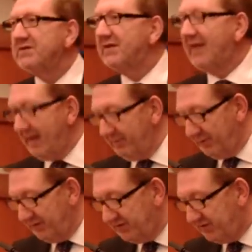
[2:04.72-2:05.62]
to
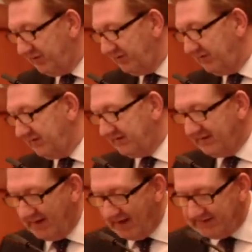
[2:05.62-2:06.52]
Cambridge students in
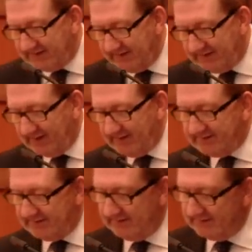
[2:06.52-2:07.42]
the
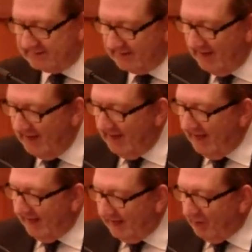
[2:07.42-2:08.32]
1930s,
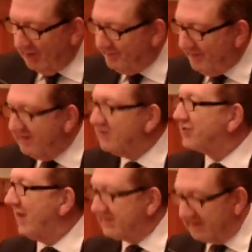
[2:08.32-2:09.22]
he would have been
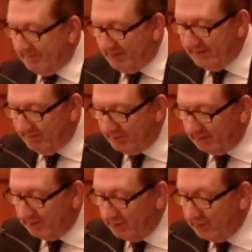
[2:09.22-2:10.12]
addressing people who